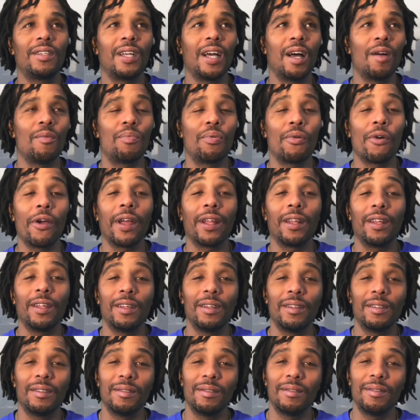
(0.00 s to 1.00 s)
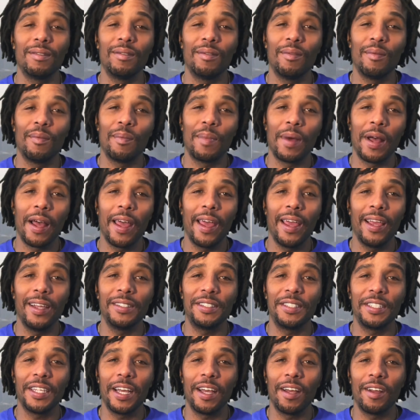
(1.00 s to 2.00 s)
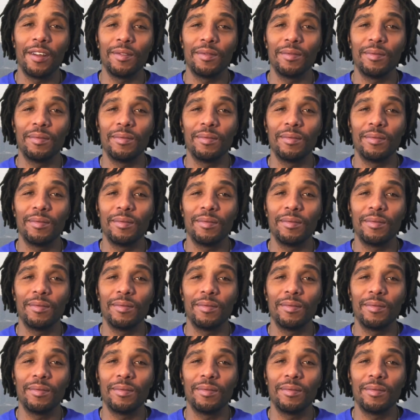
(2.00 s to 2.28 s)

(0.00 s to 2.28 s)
got pregnant by ASAP.